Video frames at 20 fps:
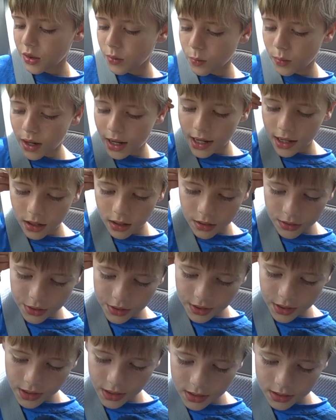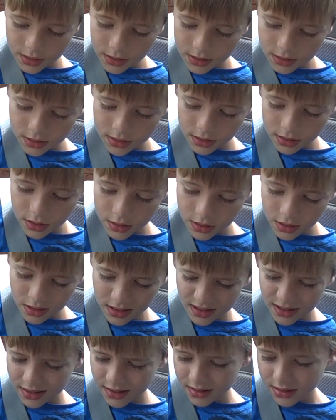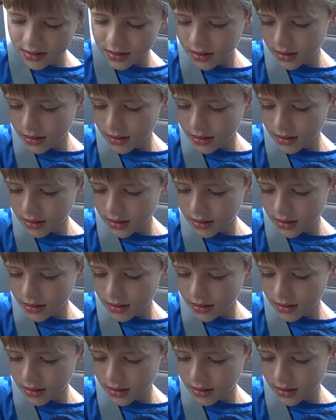The wild, the the